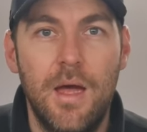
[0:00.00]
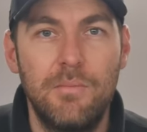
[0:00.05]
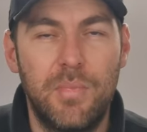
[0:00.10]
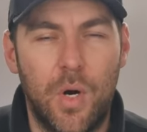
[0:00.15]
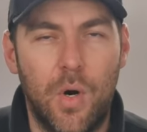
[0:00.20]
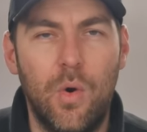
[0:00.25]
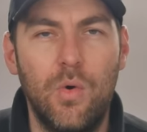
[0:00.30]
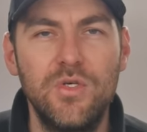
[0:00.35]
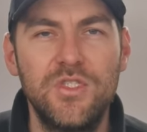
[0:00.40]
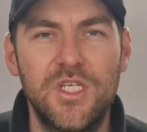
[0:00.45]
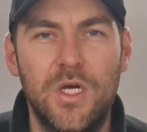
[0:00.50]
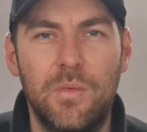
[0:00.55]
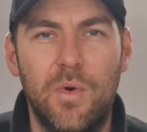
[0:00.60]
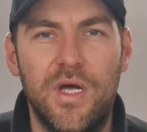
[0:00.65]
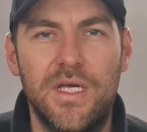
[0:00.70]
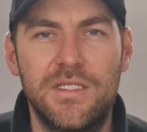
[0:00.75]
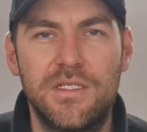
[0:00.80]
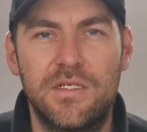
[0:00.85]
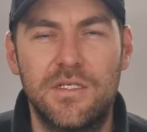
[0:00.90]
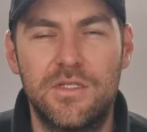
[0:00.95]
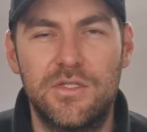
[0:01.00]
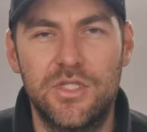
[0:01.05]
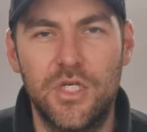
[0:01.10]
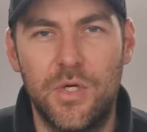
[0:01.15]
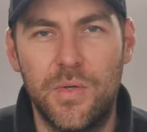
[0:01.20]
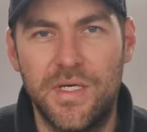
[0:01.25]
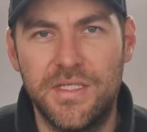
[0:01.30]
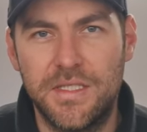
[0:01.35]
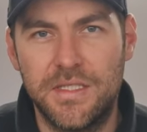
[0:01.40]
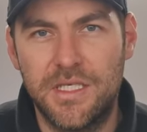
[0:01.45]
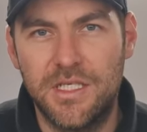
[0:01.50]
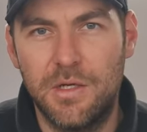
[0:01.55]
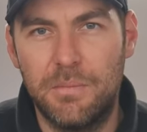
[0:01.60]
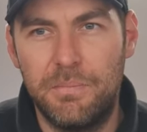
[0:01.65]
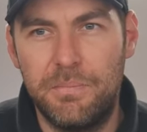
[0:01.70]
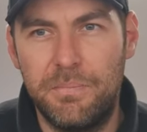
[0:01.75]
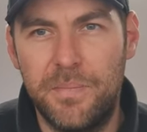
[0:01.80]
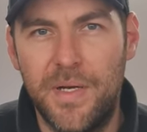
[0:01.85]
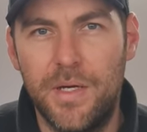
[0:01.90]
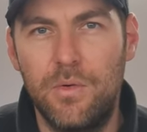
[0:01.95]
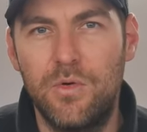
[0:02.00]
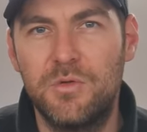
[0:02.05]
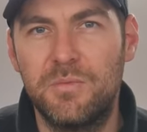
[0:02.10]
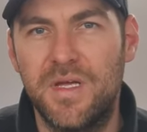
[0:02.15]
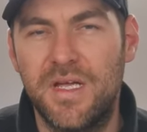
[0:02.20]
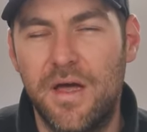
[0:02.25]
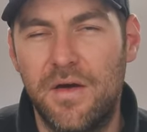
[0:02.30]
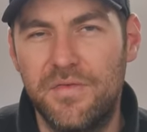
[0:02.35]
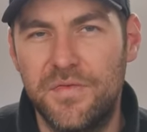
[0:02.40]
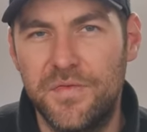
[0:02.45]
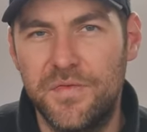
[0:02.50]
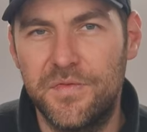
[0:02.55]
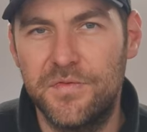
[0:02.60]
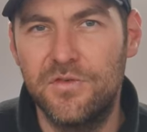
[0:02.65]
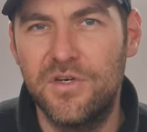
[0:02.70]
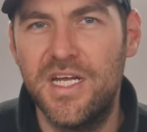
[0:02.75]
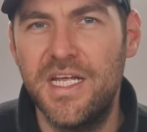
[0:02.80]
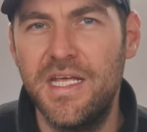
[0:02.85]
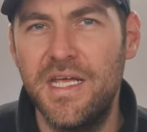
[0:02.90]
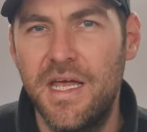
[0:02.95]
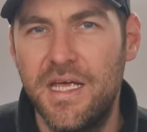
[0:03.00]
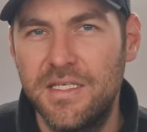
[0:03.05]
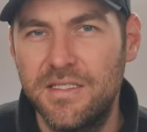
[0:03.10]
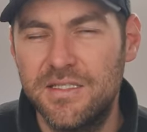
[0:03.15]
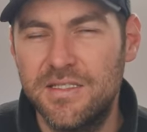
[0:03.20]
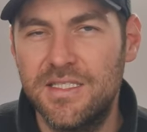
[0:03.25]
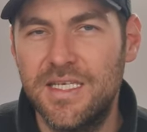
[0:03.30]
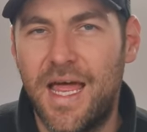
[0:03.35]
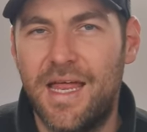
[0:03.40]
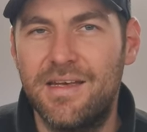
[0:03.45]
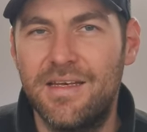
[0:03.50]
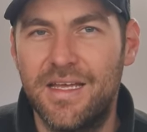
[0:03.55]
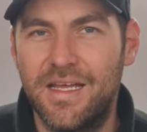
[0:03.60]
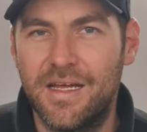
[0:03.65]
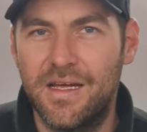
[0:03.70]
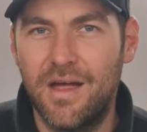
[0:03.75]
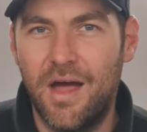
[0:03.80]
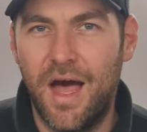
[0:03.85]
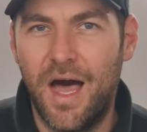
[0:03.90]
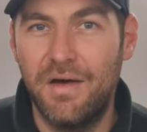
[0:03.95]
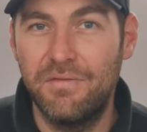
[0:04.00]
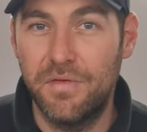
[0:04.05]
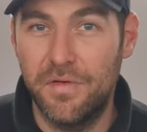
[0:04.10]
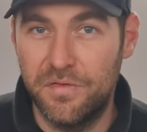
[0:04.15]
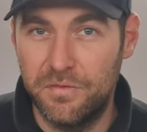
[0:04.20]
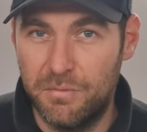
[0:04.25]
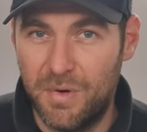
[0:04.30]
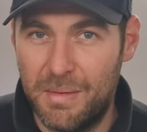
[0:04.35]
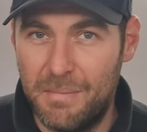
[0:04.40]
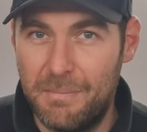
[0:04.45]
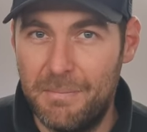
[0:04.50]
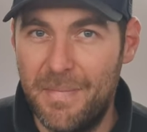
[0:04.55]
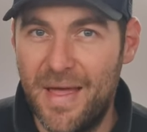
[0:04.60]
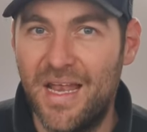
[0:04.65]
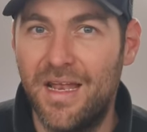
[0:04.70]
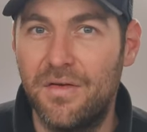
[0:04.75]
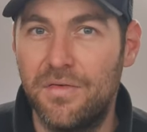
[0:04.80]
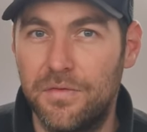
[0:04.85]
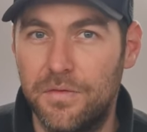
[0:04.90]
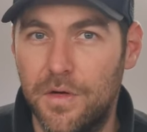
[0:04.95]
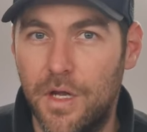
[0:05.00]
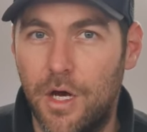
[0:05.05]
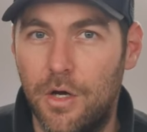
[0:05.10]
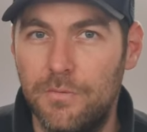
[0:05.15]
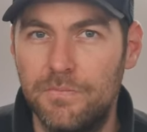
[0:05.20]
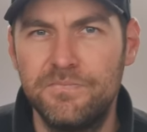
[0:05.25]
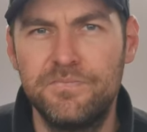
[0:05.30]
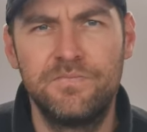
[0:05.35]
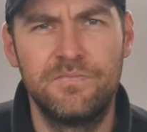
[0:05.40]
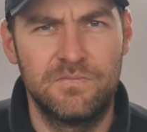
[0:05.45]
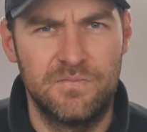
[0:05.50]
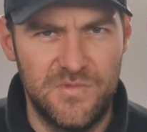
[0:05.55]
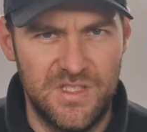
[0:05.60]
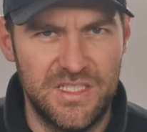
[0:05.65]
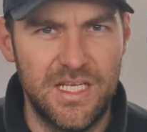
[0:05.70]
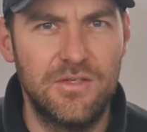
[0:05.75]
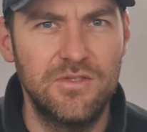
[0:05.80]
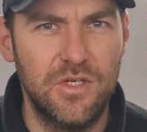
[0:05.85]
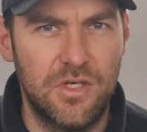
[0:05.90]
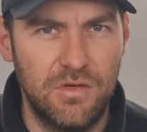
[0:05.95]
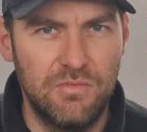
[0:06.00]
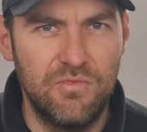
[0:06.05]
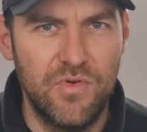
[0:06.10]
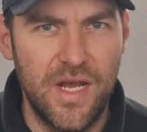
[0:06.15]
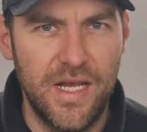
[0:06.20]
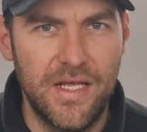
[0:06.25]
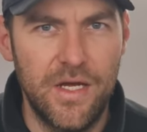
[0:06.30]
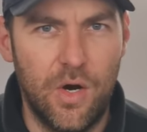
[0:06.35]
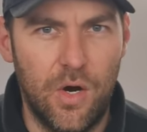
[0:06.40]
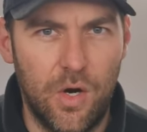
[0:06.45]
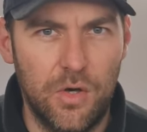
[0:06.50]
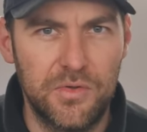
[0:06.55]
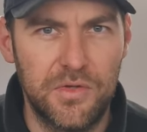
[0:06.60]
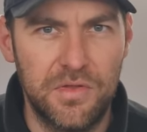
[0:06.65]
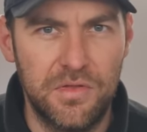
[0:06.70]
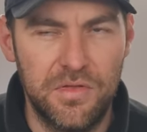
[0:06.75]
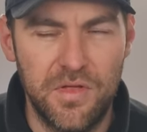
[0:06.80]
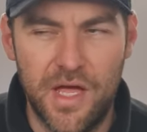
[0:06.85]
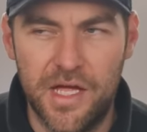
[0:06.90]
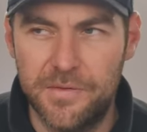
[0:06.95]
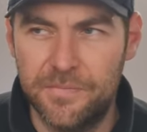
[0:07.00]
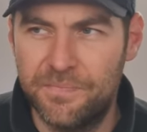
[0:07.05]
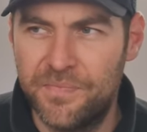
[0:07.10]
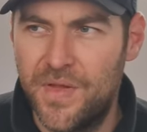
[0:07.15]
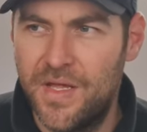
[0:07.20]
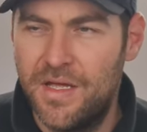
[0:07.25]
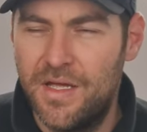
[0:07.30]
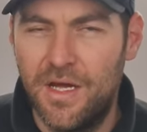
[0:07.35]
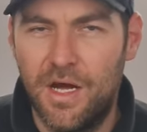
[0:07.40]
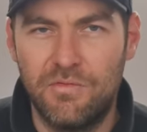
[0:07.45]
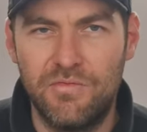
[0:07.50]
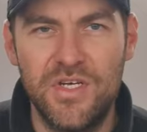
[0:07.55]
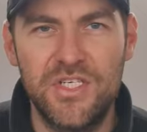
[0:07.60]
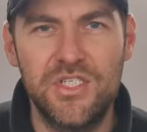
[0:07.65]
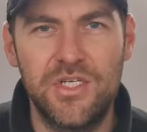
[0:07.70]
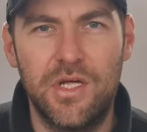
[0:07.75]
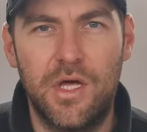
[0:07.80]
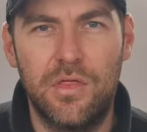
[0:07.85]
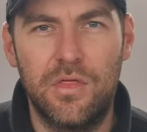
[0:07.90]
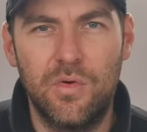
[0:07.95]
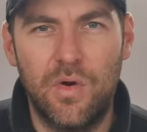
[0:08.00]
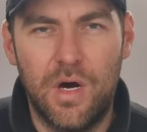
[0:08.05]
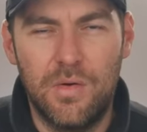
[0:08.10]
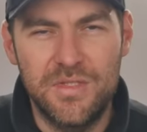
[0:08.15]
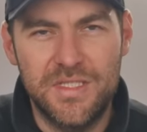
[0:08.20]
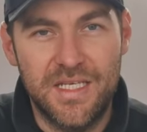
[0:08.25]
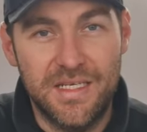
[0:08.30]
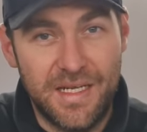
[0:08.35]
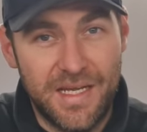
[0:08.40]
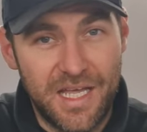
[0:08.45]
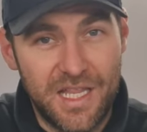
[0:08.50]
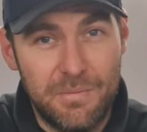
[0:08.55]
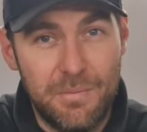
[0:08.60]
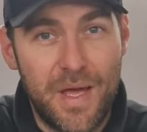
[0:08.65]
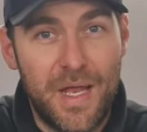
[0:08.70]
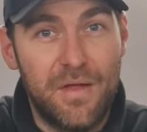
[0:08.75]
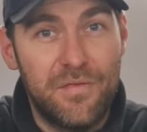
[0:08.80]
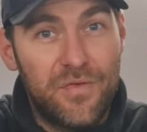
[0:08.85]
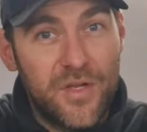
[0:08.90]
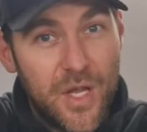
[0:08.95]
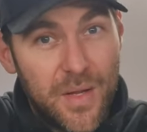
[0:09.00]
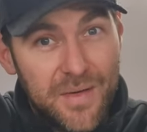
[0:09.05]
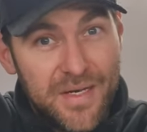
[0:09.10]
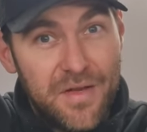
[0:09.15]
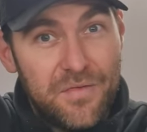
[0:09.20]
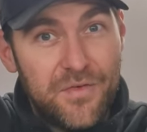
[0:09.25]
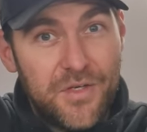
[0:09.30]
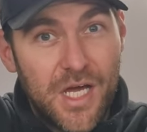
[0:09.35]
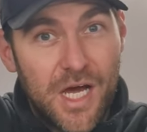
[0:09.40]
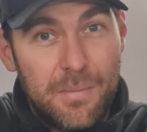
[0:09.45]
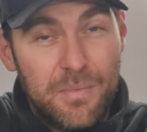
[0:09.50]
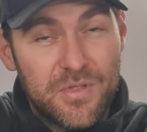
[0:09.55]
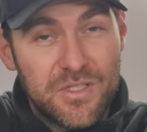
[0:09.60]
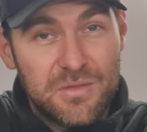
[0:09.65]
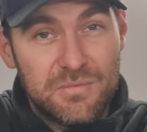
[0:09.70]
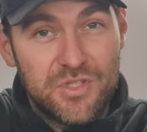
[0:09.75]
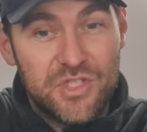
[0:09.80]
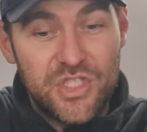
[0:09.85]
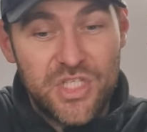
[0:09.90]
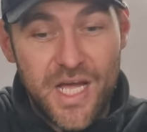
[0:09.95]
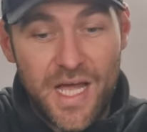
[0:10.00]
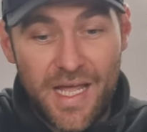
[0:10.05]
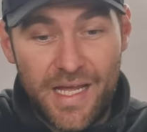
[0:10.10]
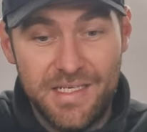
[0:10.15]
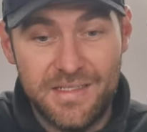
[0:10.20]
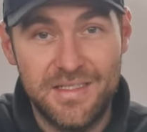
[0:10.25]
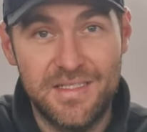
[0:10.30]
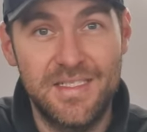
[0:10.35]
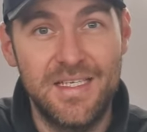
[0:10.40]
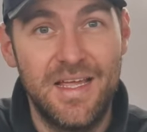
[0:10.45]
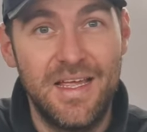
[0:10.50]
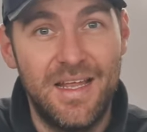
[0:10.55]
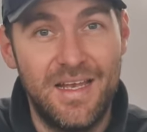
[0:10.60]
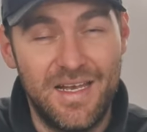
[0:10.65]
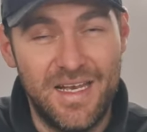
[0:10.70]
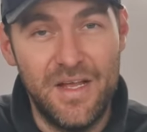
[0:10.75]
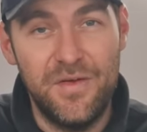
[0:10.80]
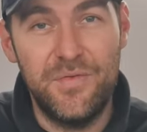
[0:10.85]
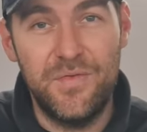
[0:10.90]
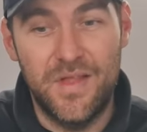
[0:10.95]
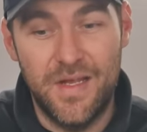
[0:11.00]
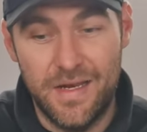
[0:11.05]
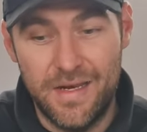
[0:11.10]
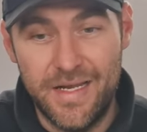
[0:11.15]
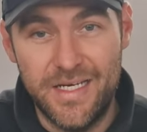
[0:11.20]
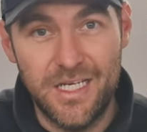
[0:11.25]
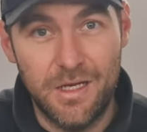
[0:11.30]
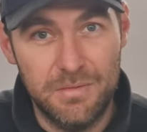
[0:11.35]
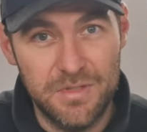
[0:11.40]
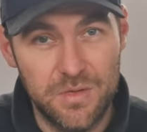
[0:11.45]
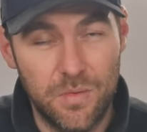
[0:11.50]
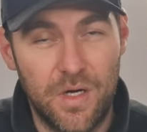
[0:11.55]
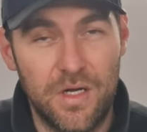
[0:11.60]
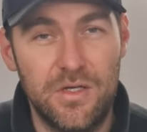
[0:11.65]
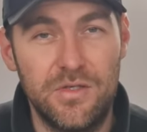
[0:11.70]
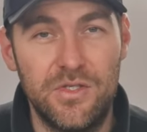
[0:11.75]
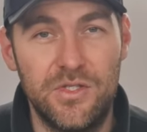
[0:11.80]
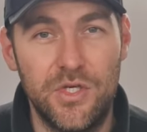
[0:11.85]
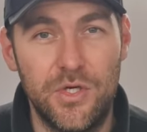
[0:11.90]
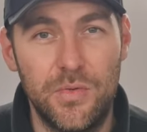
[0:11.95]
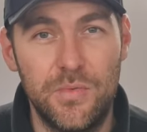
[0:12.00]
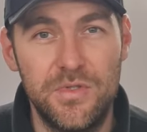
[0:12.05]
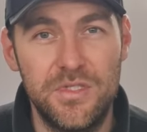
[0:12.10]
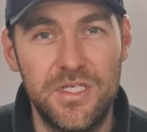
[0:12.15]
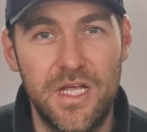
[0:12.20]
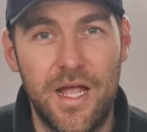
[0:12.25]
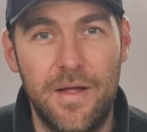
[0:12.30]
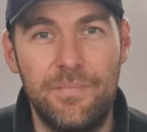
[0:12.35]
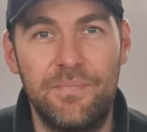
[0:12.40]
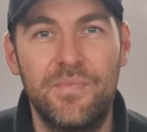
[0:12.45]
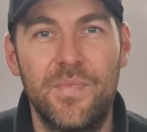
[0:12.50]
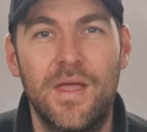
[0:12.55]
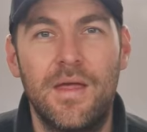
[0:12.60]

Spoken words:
But also what he's gonna do is he's gonna build me a freestanding cover for my Melliflow. Sounds like a really odd thing. Originally, I thought I was gonna get the Melliflow, lift it up on some chains, lift the lid up so I could use it.